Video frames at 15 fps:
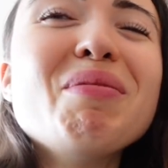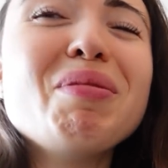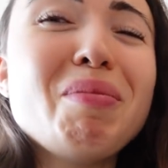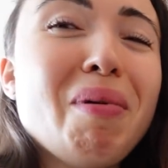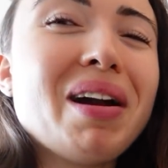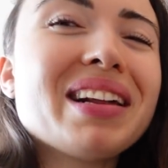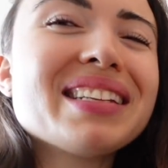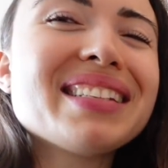we
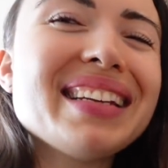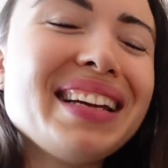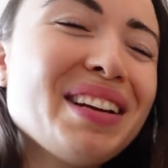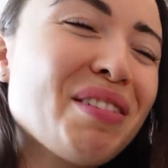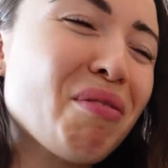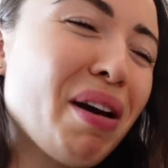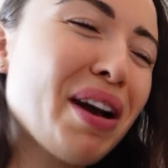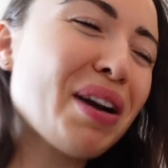wanted to
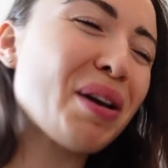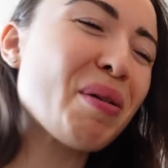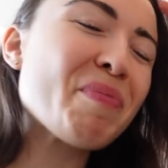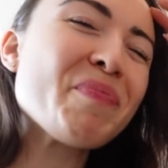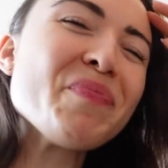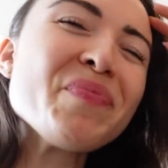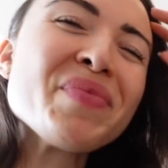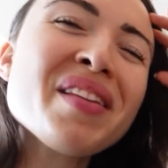eat quick
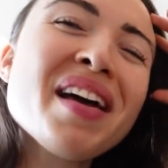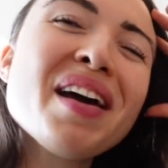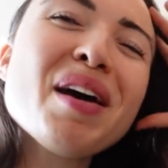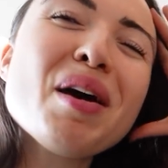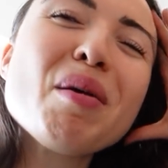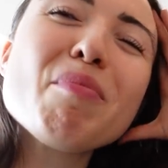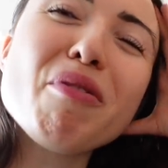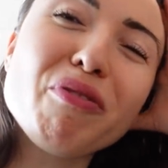
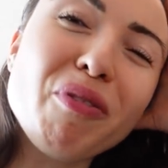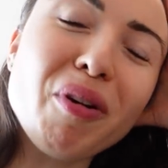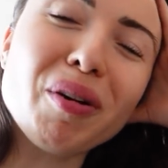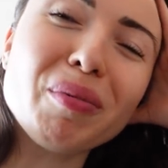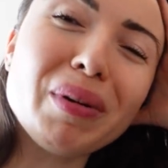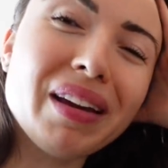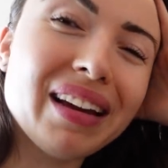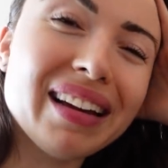before
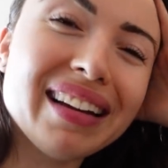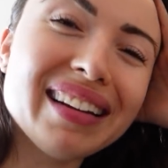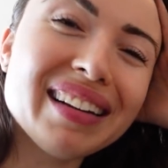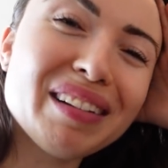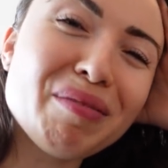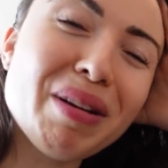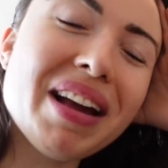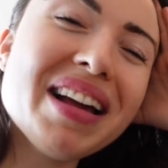
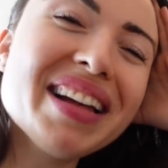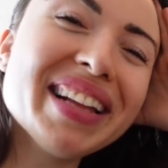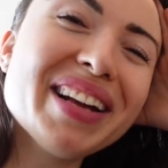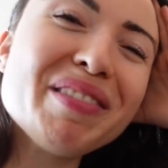we we